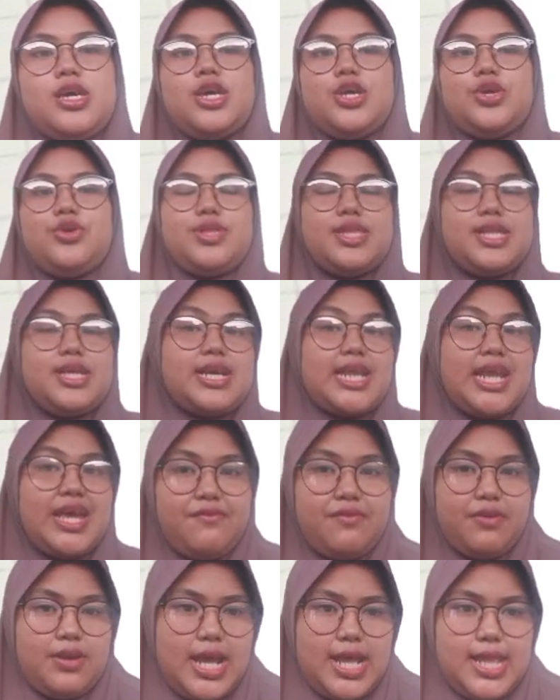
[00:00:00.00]
using
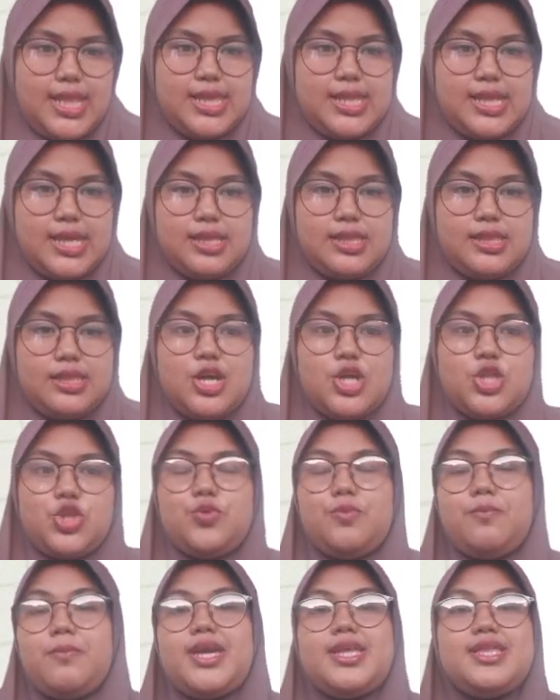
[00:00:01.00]
references to
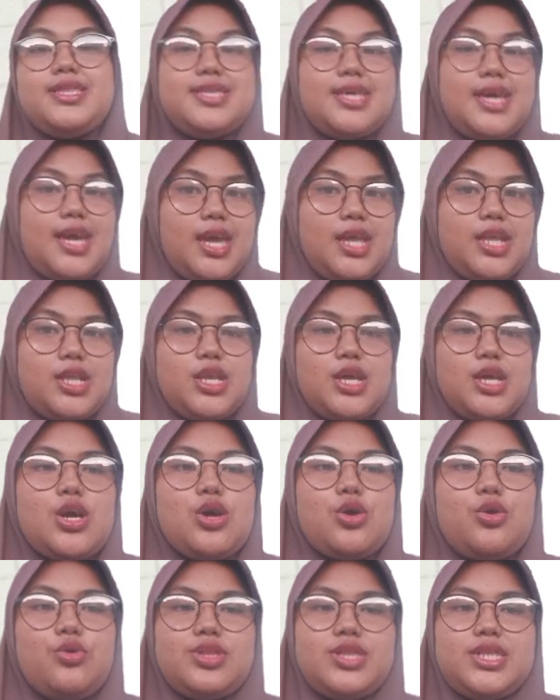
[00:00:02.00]
maintain
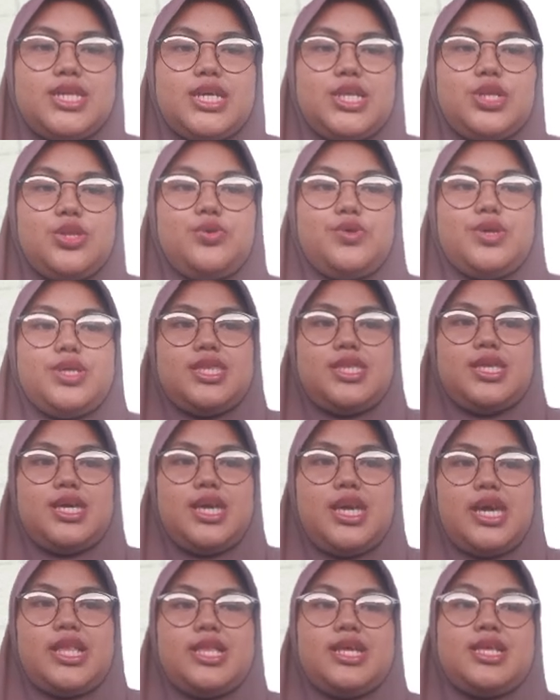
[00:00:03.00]
continuity
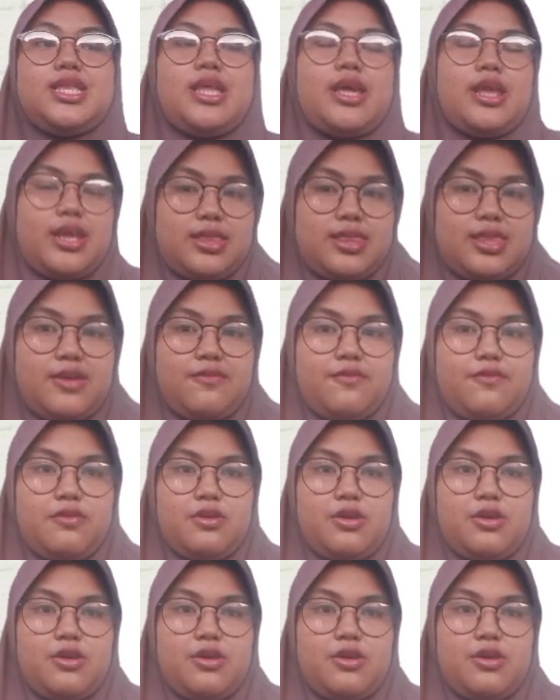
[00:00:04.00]
in a narrative.